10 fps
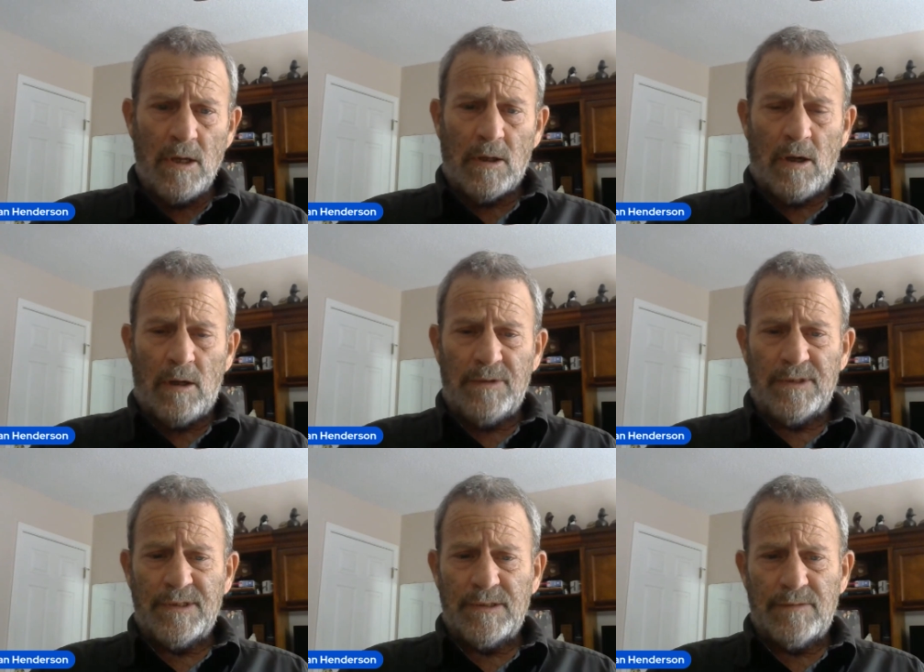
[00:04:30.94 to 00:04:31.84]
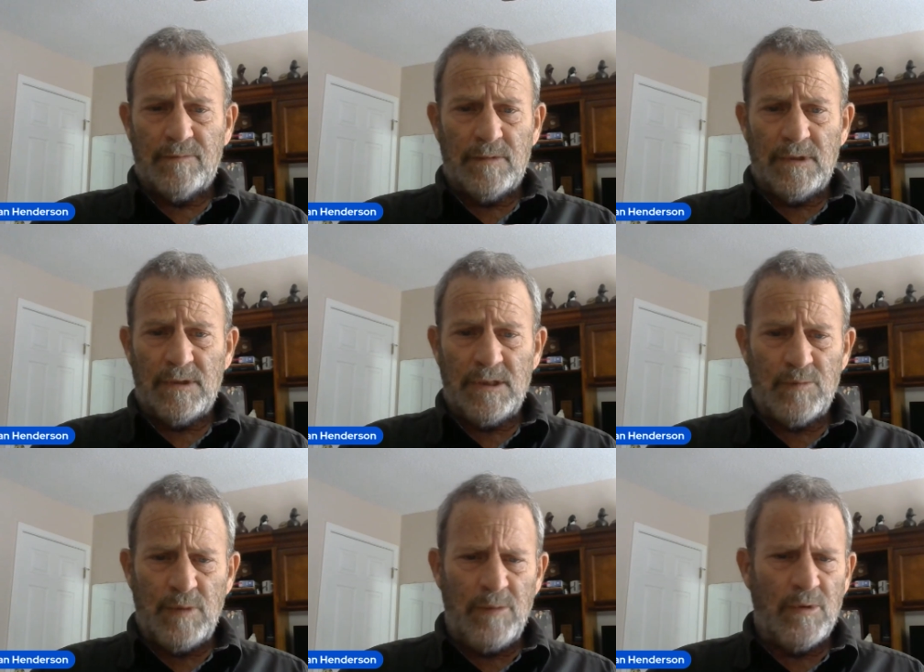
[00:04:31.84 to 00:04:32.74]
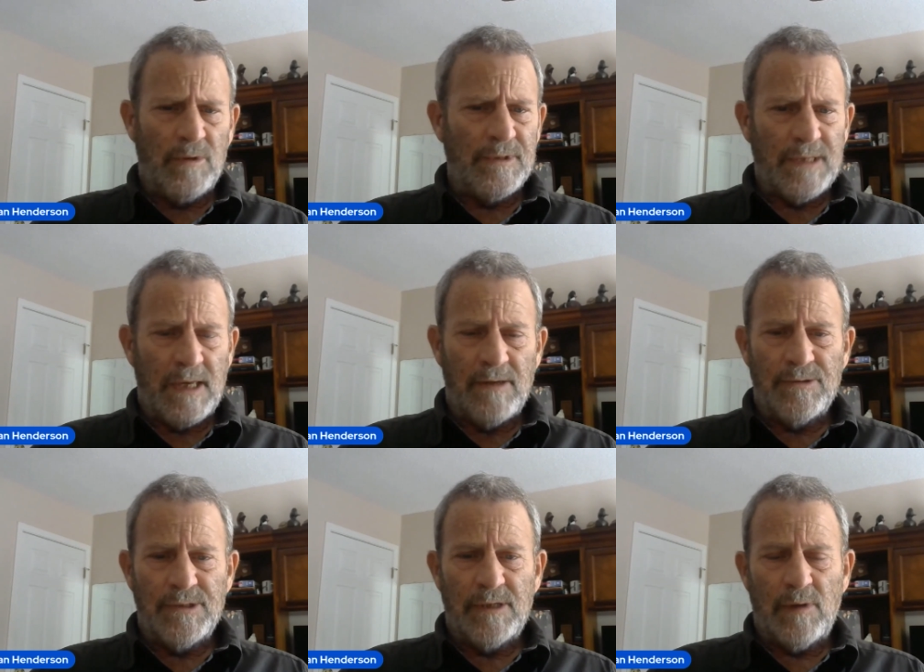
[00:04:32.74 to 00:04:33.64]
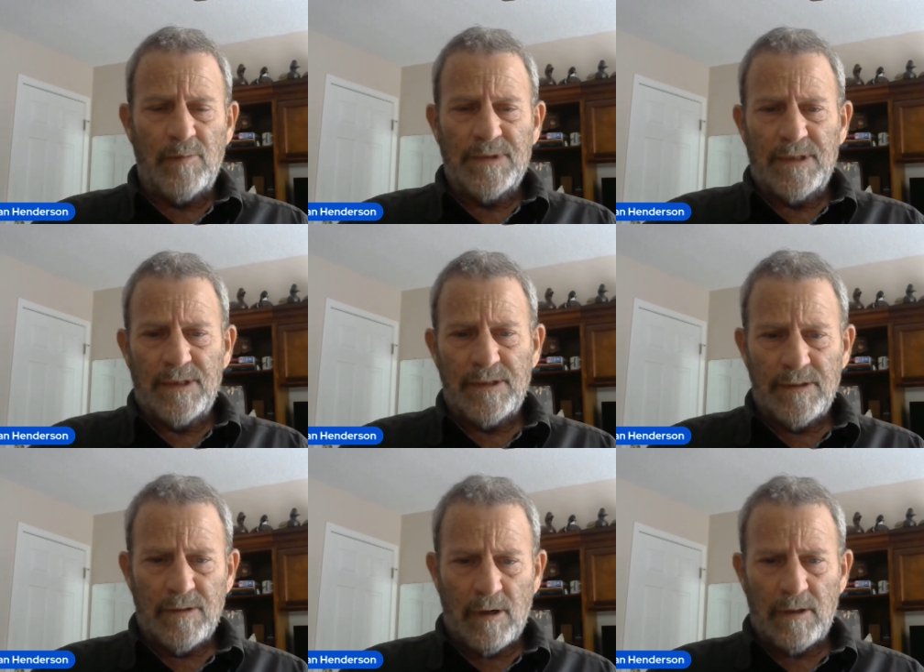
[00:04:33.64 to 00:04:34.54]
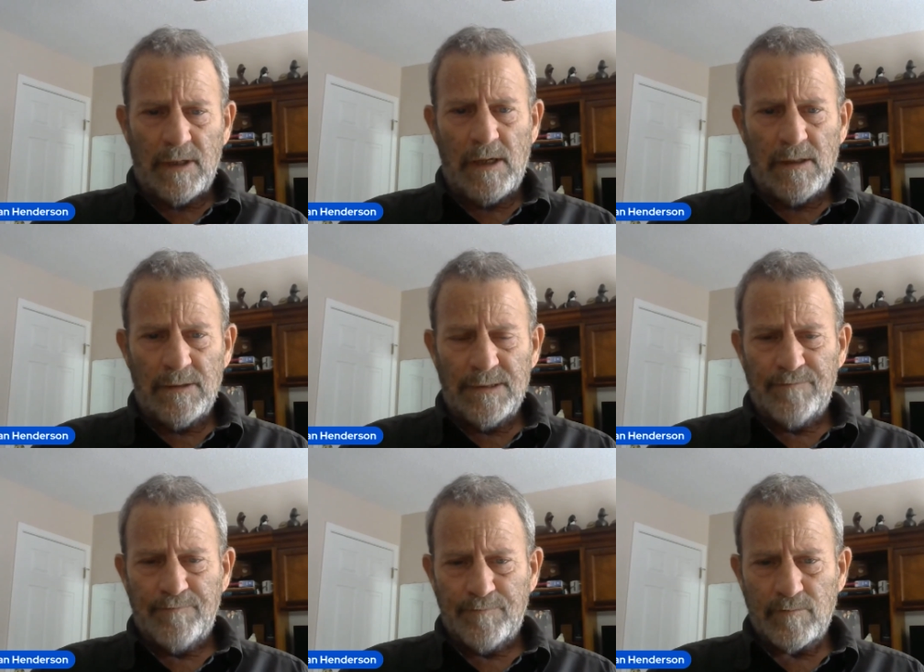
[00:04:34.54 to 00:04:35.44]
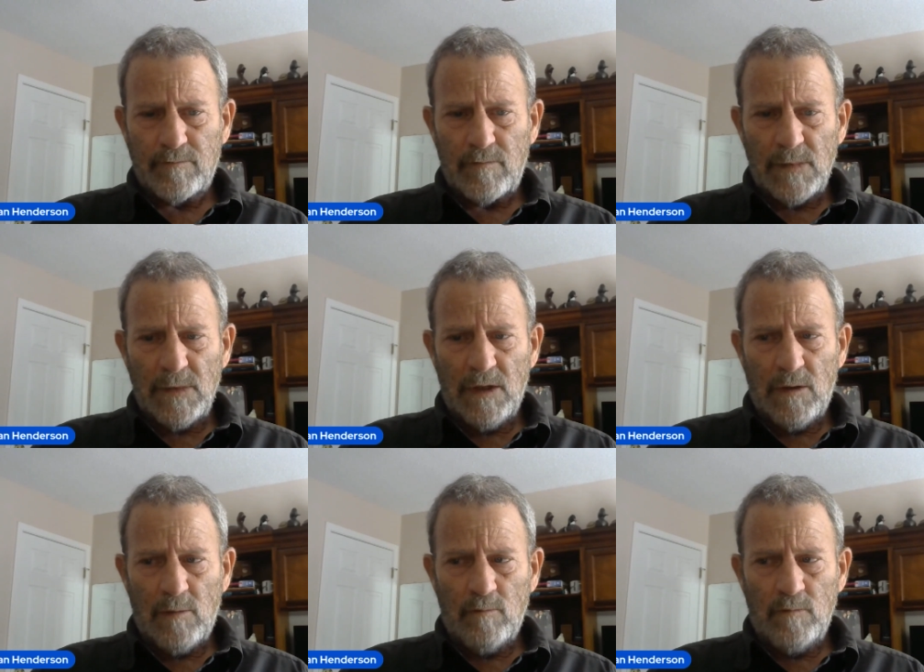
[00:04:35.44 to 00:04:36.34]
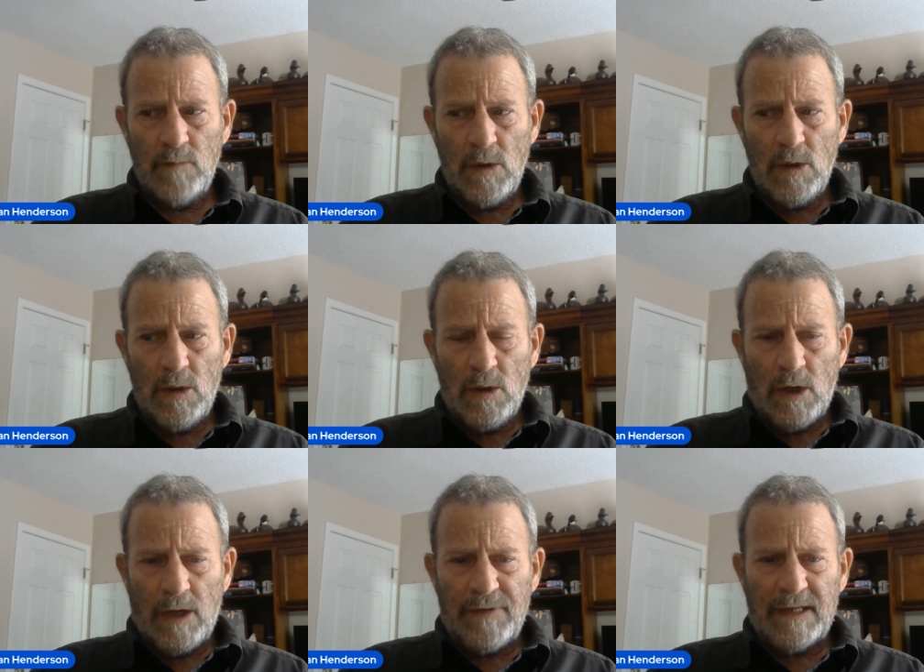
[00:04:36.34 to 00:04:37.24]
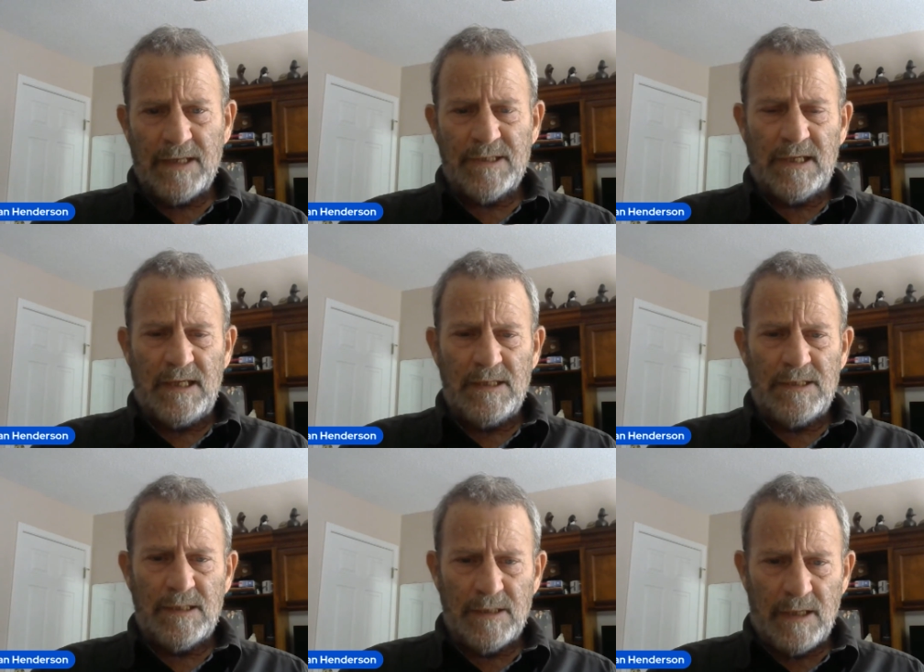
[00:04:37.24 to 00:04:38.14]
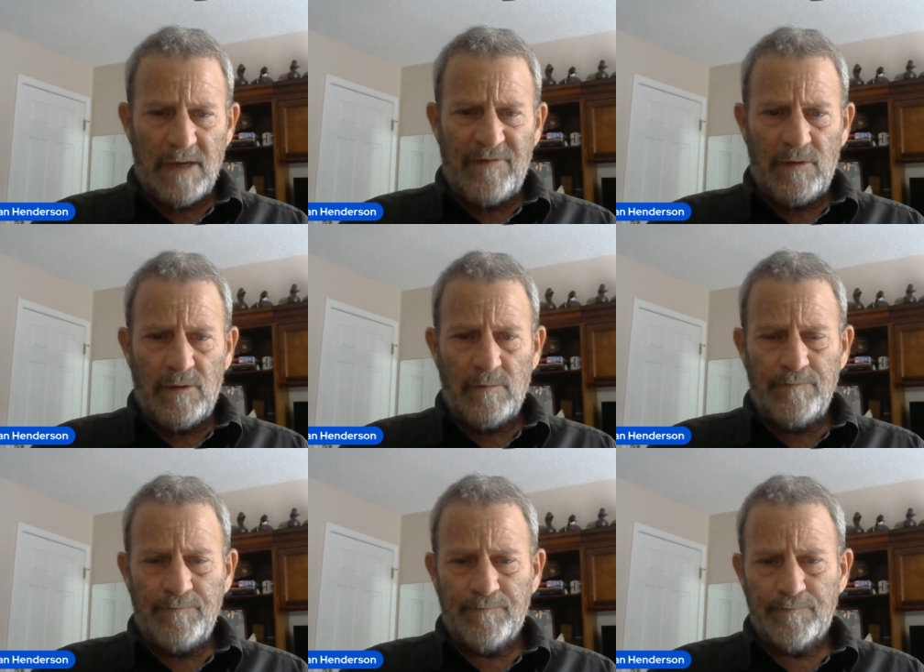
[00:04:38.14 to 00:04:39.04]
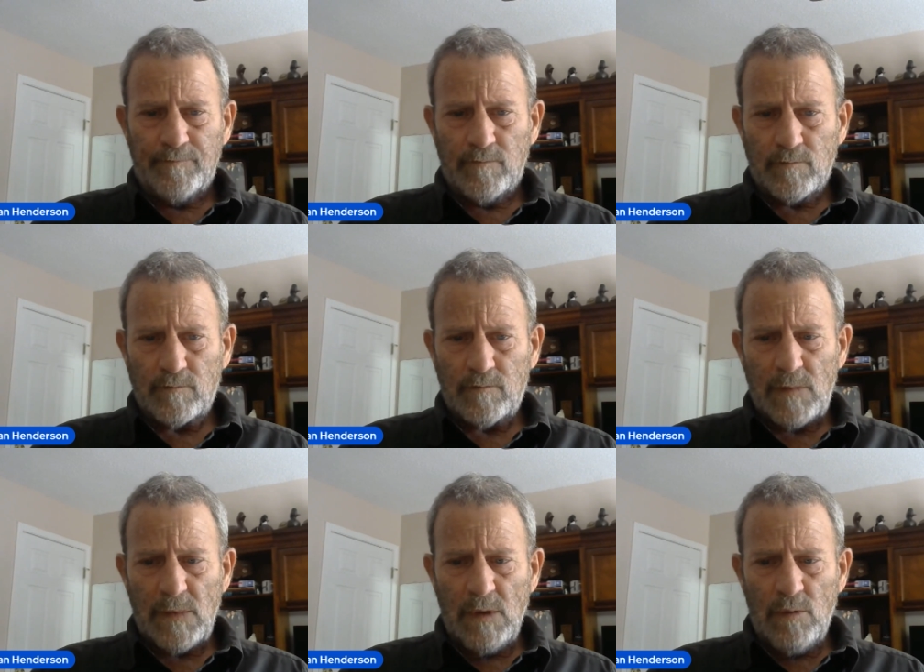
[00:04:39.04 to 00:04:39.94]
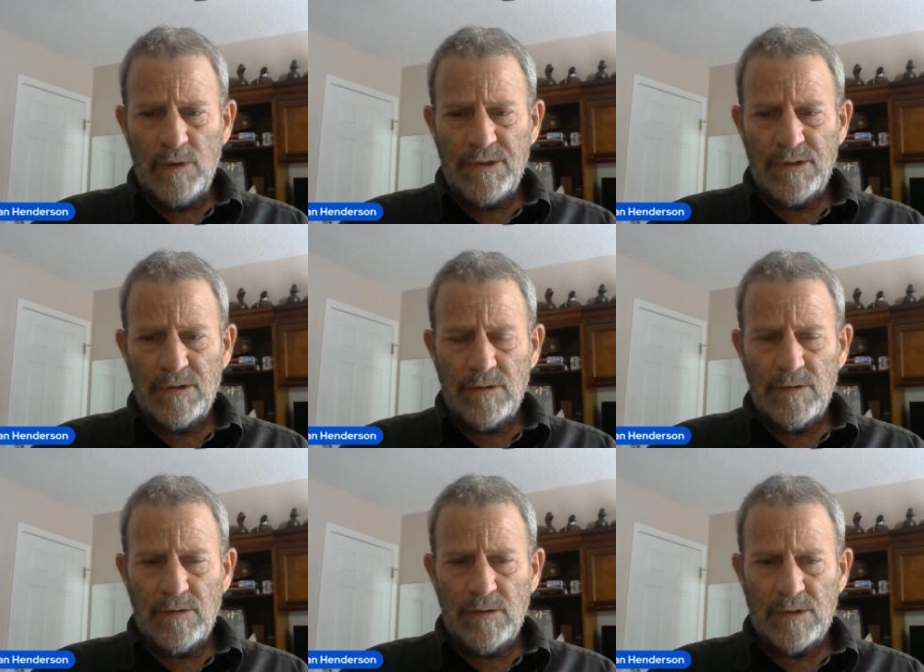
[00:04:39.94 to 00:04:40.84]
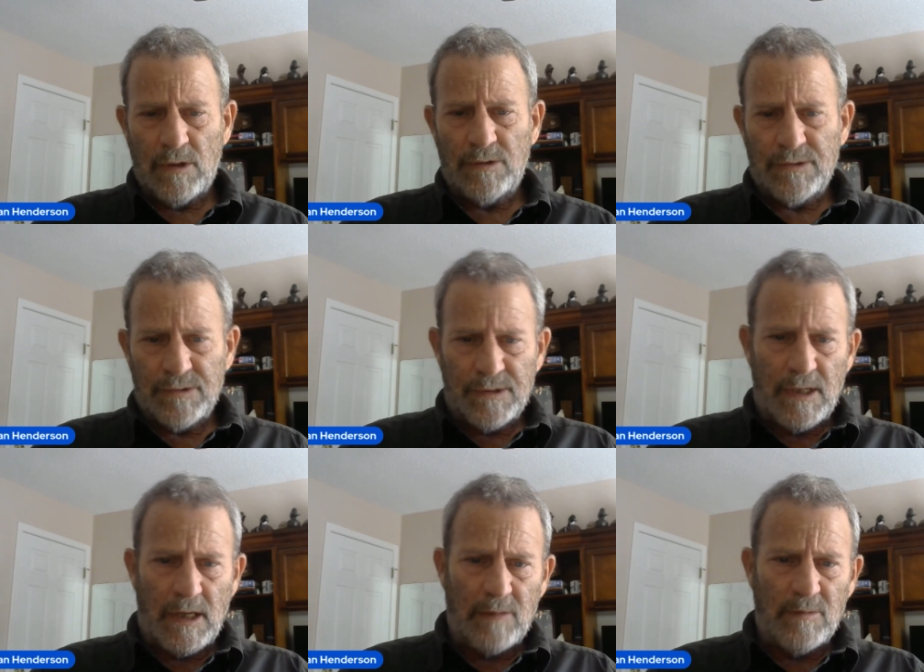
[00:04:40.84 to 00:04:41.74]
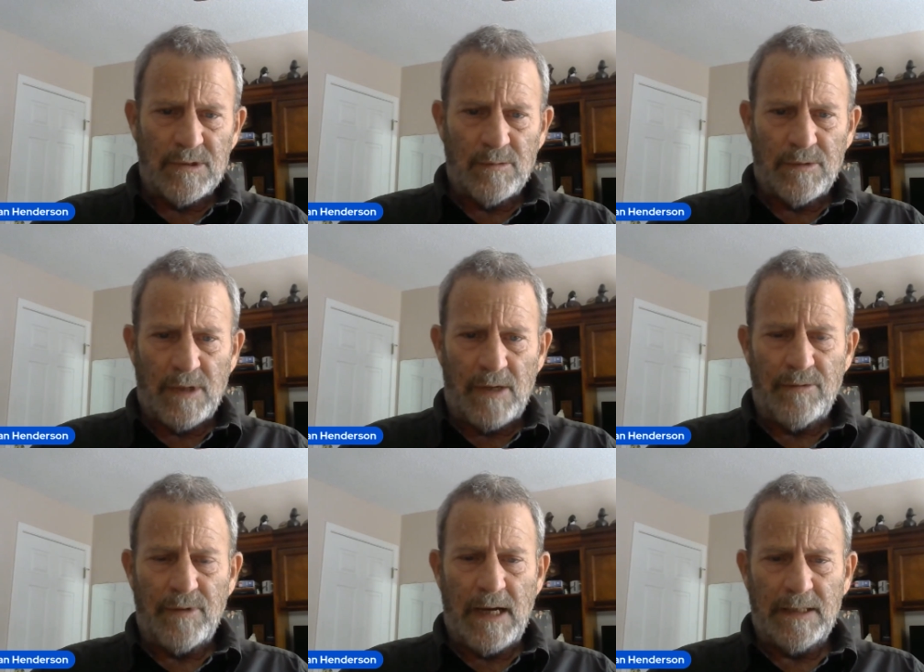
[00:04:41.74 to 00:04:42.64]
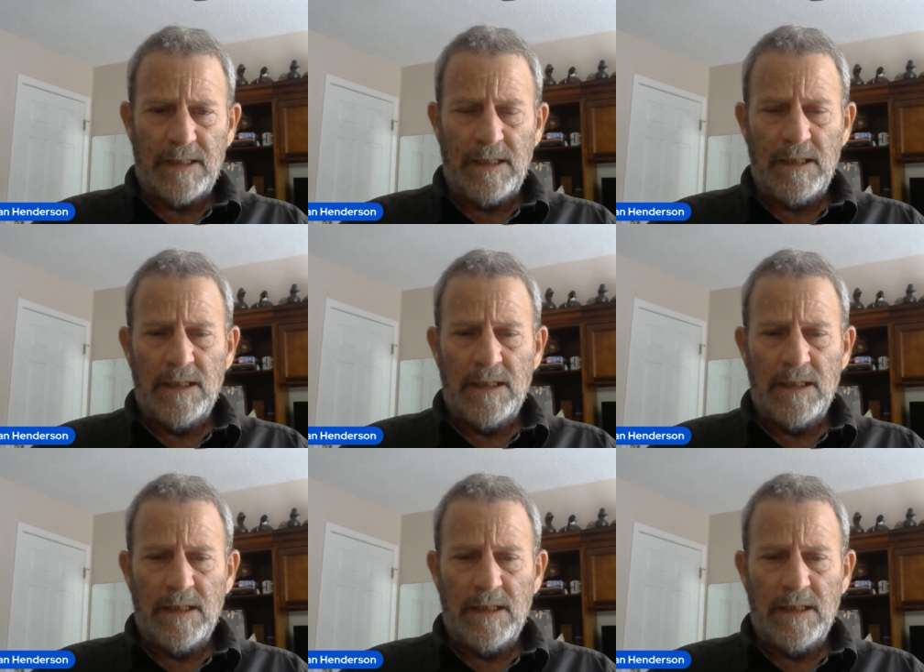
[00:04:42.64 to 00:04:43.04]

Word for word: called this these people and this energy they represented archons um, I think it's akin to the Nephilim, which is also synonymous with Anunnaki,